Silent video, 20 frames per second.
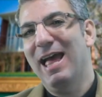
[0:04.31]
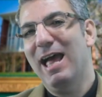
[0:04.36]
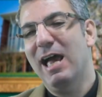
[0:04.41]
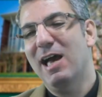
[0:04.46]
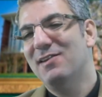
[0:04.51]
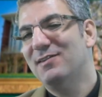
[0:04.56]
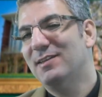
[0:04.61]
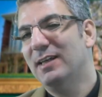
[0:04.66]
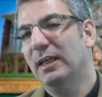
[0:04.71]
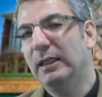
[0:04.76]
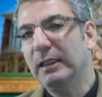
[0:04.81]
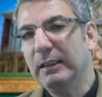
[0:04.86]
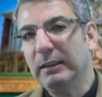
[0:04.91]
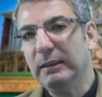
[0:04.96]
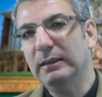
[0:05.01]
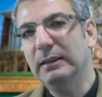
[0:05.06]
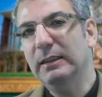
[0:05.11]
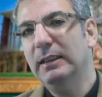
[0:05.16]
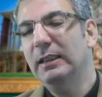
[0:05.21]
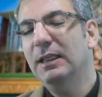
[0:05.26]
as a
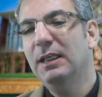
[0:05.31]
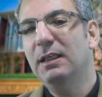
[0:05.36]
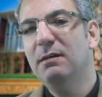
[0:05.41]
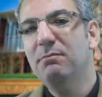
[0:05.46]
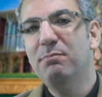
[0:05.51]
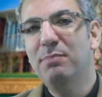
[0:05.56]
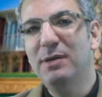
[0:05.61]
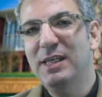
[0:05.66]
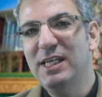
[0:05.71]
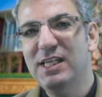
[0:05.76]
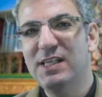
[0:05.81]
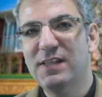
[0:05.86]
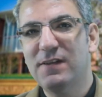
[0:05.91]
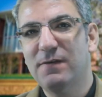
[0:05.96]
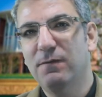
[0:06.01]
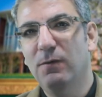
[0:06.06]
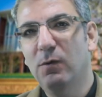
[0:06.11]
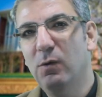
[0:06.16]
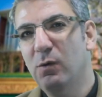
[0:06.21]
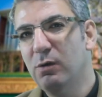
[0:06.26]
clean,
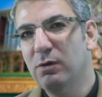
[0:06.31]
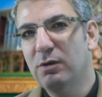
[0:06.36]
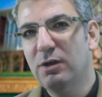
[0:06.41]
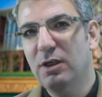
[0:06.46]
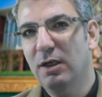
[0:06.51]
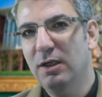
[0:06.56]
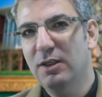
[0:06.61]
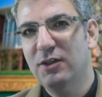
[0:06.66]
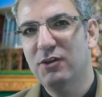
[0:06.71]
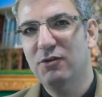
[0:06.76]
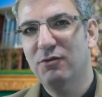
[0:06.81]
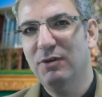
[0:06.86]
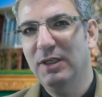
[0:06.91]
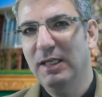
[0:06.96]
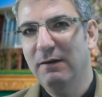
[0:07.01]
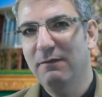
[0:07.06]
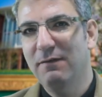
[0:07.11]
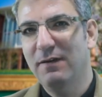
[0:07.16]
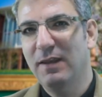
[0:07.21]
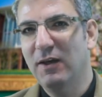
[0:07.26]
peaceful
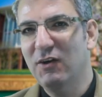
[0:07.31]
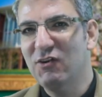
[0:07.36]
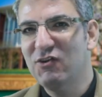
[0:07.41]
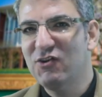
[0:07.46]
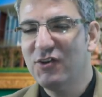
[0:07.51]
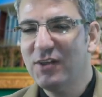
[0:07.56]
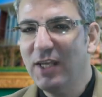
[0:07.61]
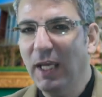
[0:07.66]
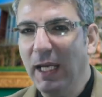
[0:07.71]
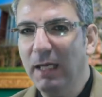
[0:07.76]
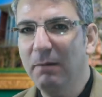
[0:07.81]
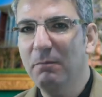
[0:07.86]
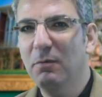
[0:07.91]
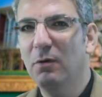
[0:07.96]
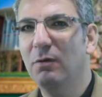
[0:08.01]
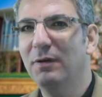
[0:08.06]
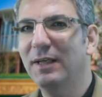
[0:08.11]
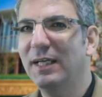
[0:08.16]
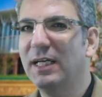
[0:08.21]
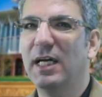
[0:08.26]
country with a
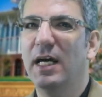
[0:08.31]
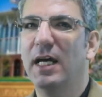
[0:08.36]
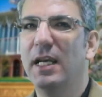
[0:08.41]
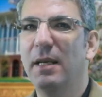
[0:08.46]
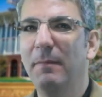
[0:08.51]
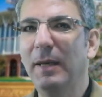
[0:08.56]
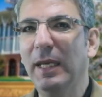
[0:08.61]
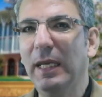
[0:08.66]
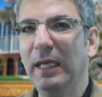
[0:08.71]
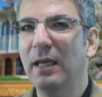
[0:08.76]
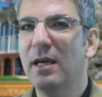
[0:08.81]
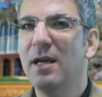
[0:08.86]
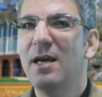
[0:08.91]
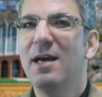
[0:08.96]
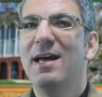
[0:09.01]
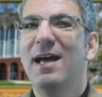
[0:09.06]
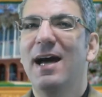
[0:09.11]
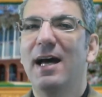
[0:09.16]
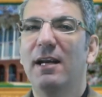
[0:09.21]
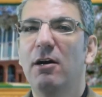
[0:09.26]
stable economy
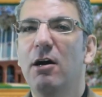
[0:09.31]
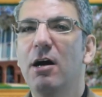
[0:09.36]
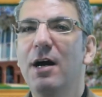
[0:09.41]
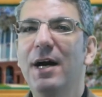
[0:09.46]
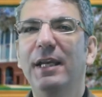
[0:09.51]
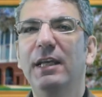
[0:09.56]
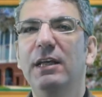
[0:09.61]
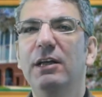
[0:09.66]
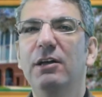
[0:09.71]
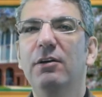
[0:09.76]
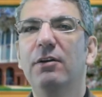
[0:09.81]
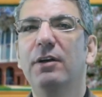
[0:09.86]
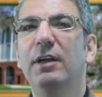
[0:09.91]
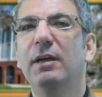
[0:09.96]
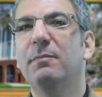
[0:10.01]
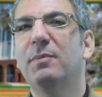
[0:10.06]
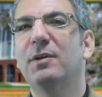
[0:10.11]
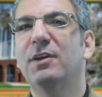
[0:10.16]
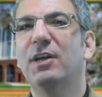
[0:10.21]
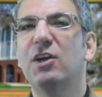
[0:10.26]
and high
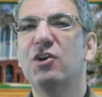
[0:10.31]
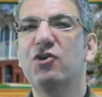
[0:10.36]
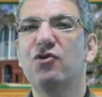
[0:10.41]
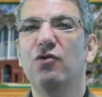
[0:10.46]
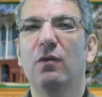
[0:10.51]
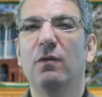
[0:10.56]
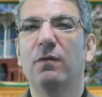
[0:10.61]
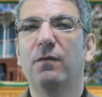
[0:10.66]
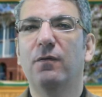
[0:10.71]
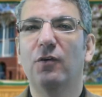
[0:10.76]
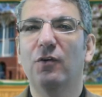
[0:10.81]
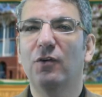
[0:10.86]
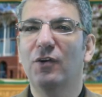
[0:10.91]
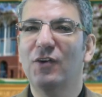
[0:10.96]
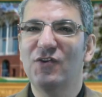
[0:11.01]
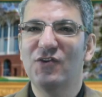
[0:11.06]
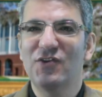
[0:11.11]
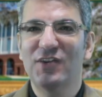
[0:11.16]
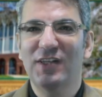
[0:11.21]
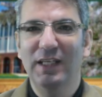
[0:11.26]
earning potential
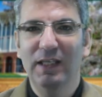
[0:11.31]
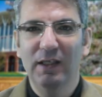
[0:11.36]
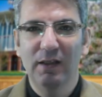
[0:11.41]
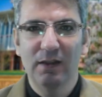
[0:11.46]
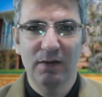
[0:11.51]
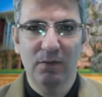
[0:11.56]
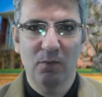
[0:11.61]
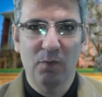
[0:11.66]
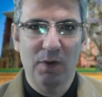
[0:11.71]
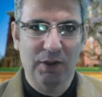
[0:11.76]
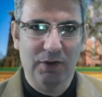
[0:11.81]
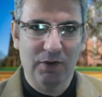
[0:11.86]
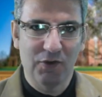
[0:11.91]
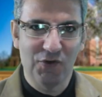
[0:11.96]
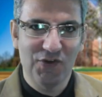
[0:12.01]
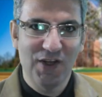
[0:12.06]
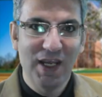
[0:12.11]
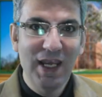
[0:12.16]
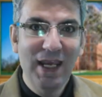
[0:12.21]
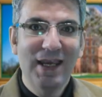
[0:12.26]
for skilled
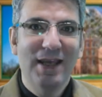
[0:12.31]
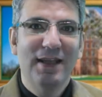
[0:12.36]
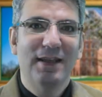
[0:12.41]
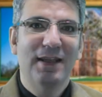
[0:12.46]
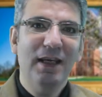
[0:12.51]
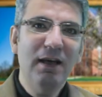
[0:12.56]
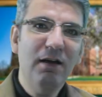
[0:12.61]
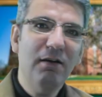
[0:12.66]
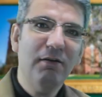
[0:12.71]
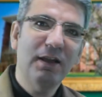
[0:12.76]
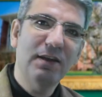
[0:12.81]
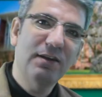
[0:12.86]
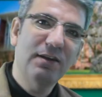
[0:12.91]
workers. They are a